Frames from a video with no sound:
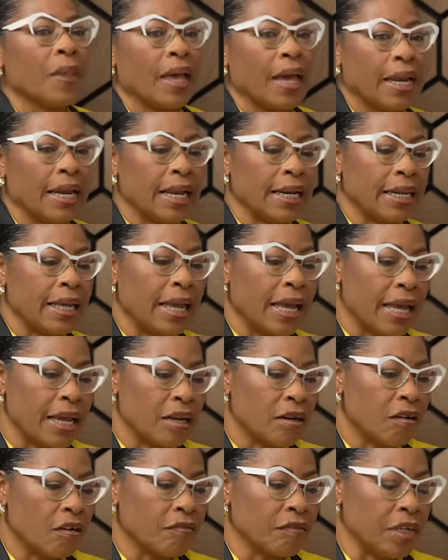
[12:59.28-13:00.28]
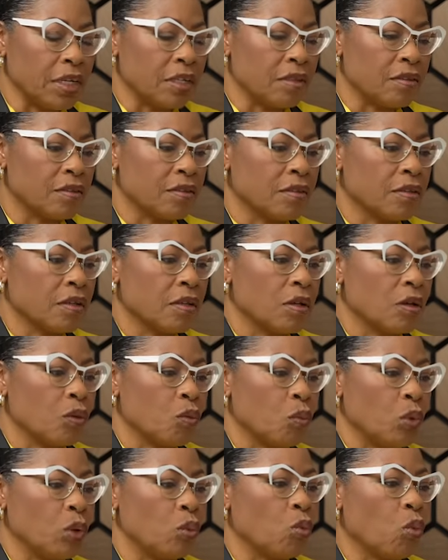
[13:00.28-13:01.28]
And at the end of it,
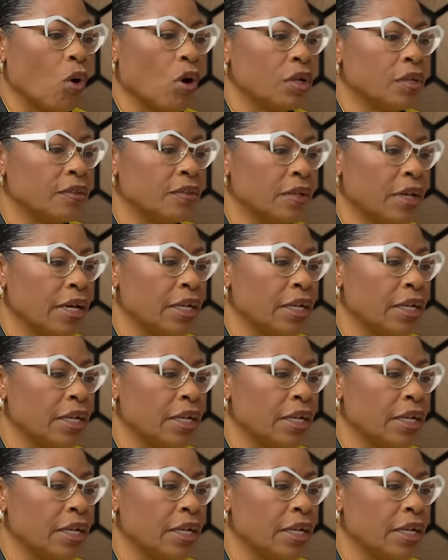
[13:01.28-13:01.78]
we want to